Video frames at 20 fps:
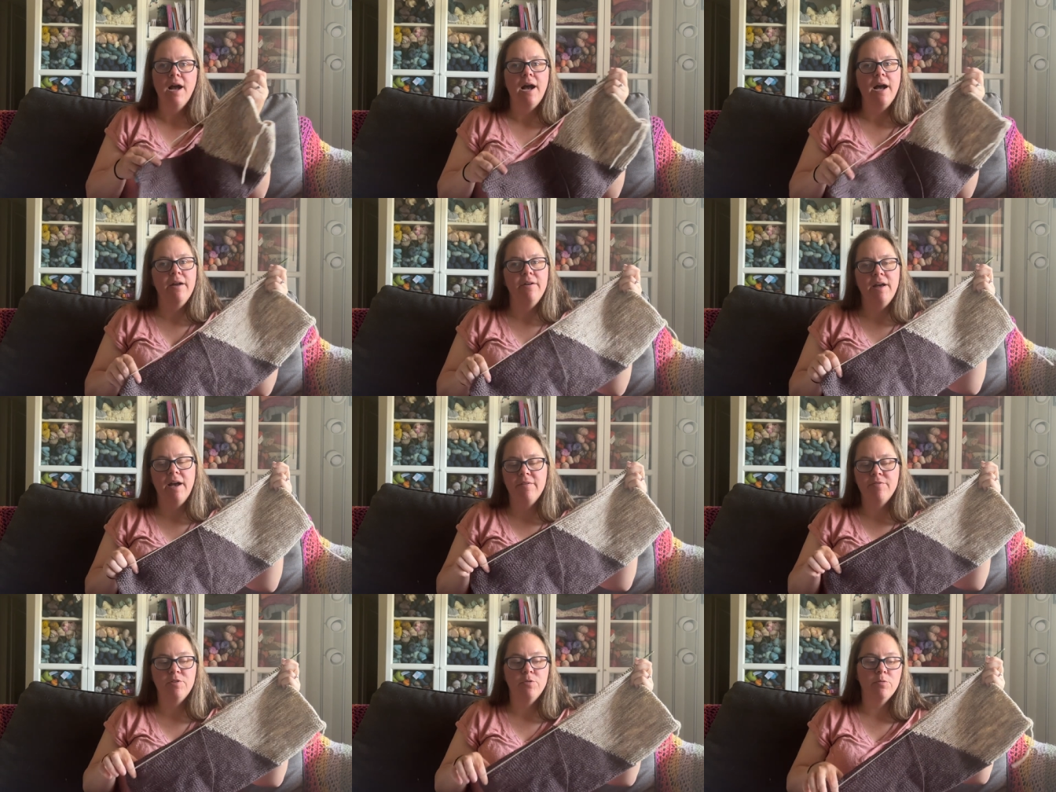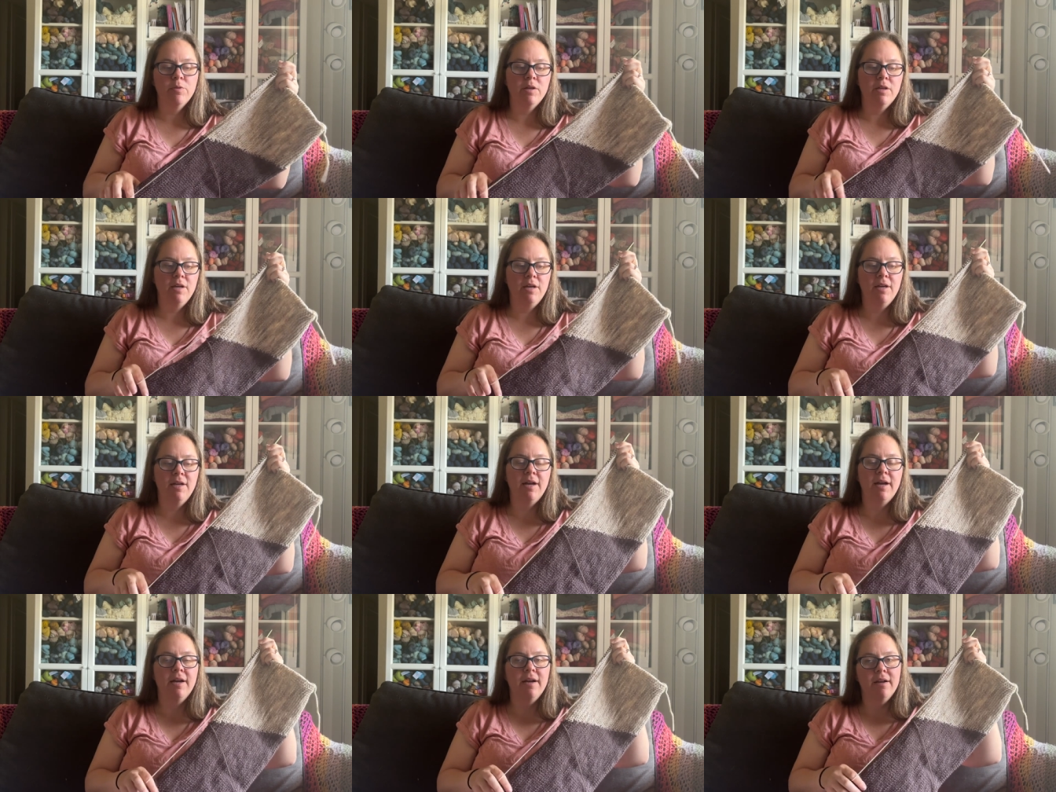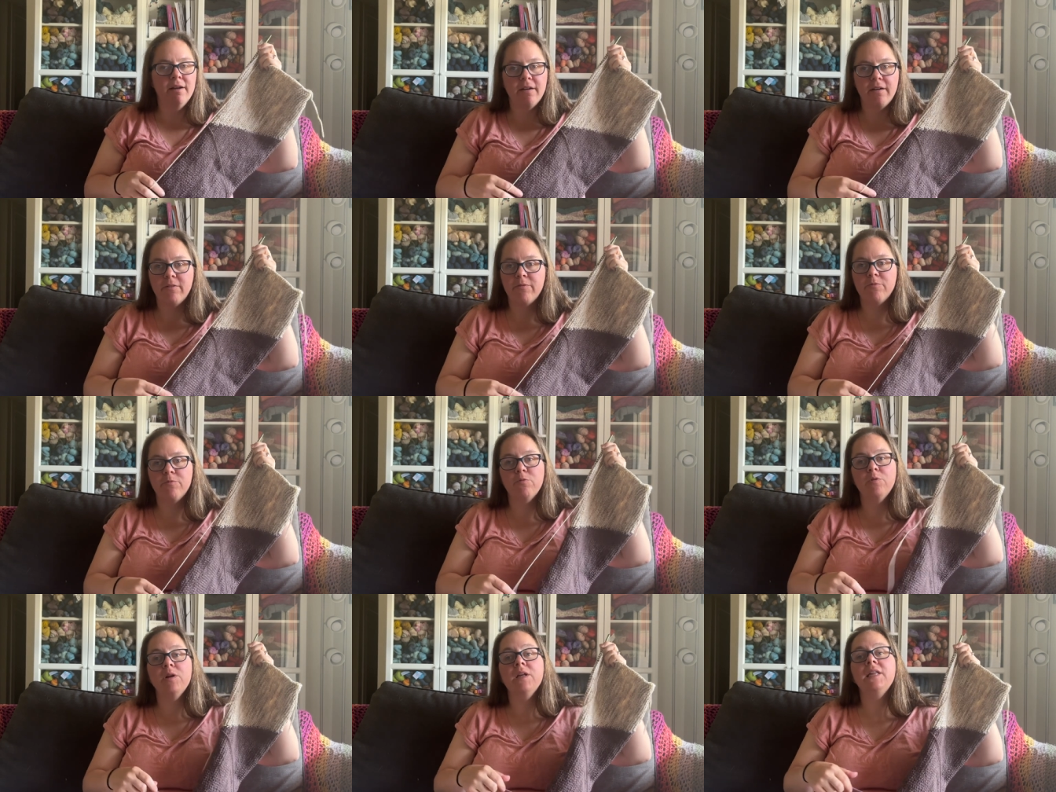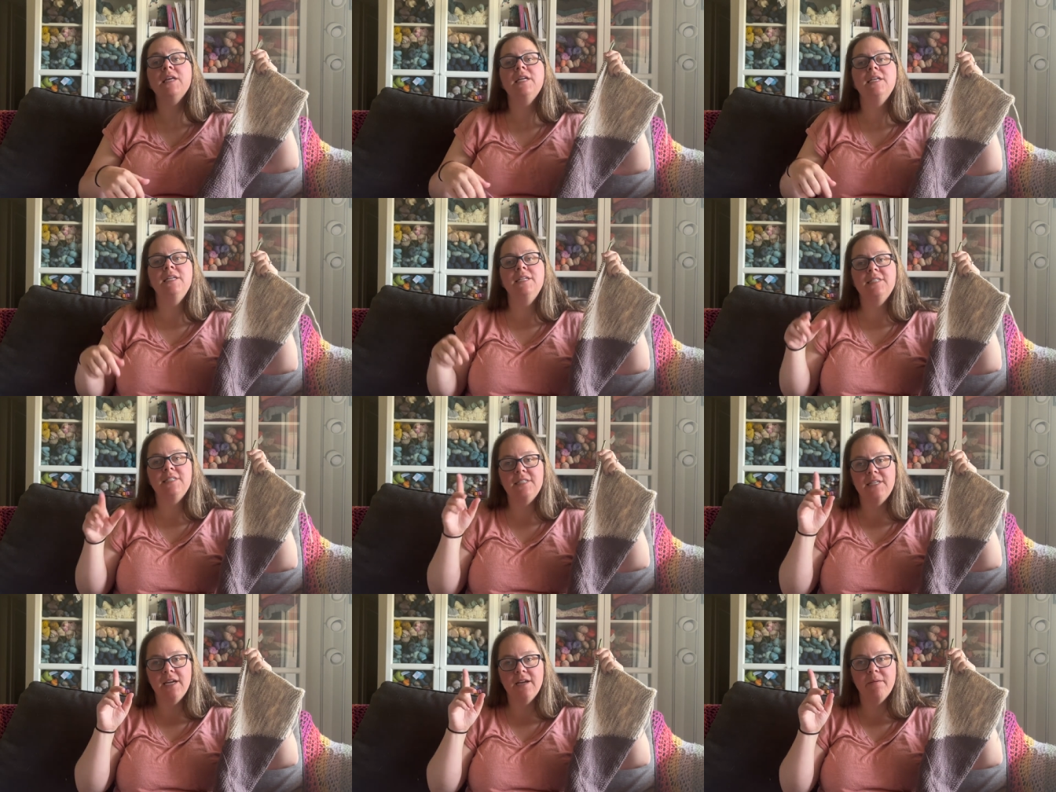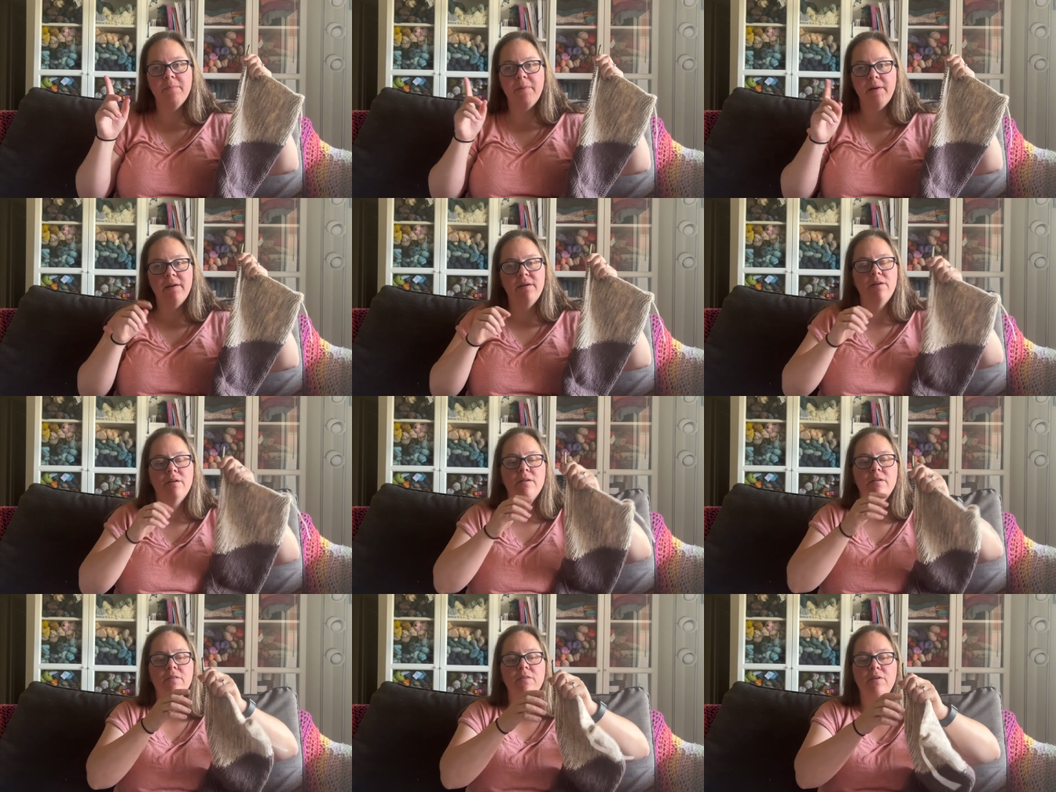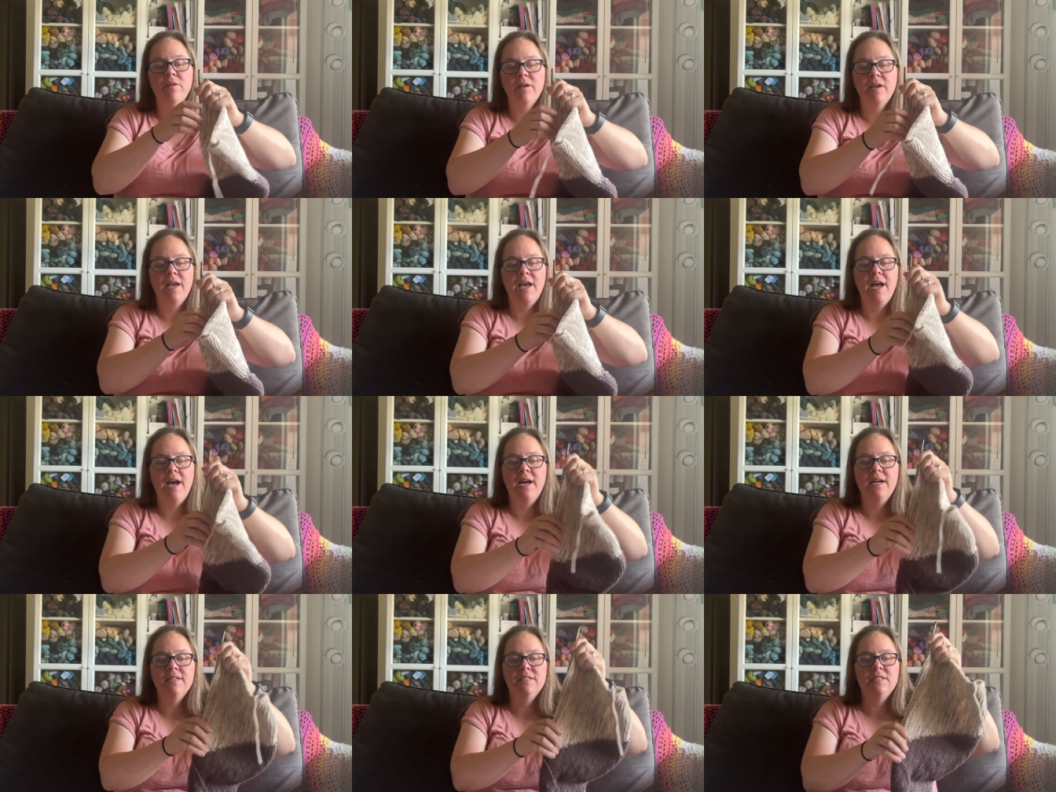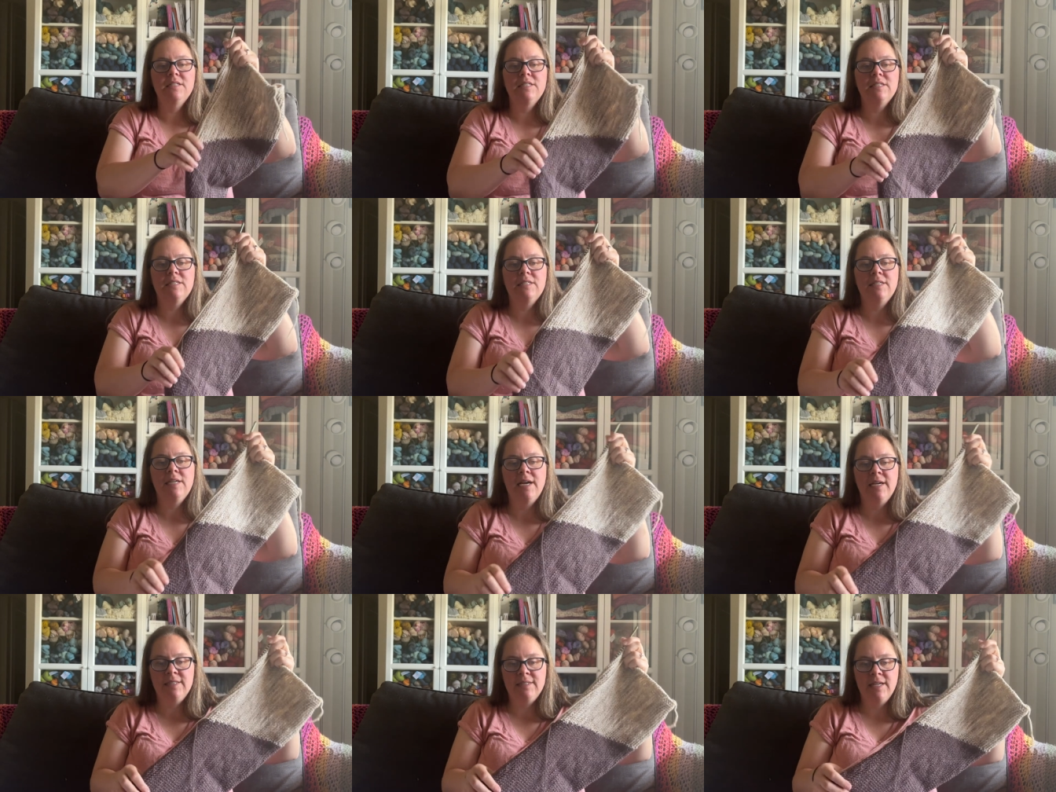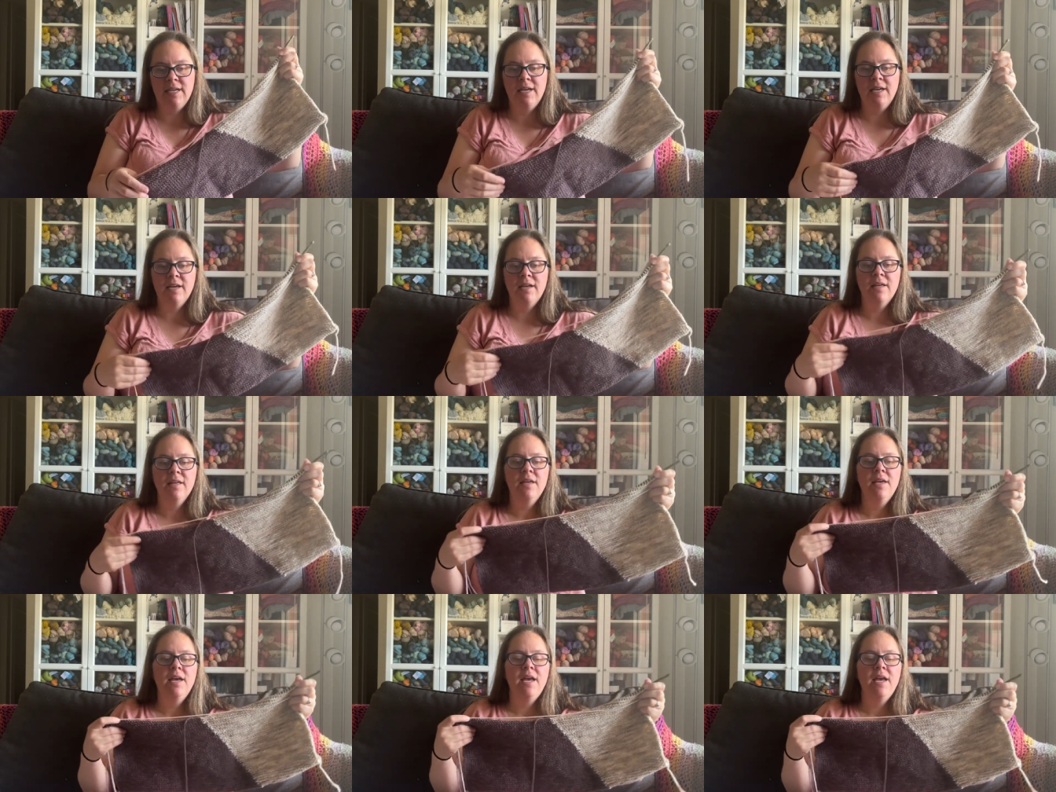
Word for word: I'd have to really, I really need to take a better look at sizing